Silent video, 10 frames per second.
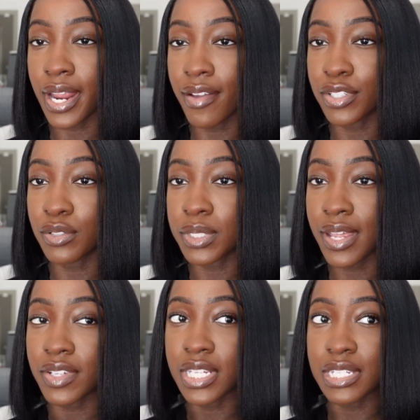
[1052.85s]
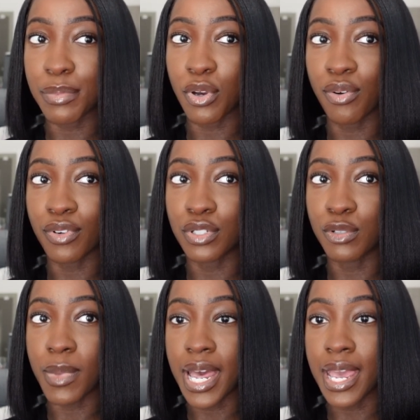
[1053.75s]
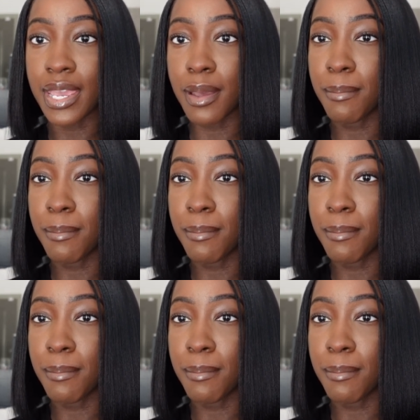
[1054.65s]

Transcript: have to do because I have to send something over to my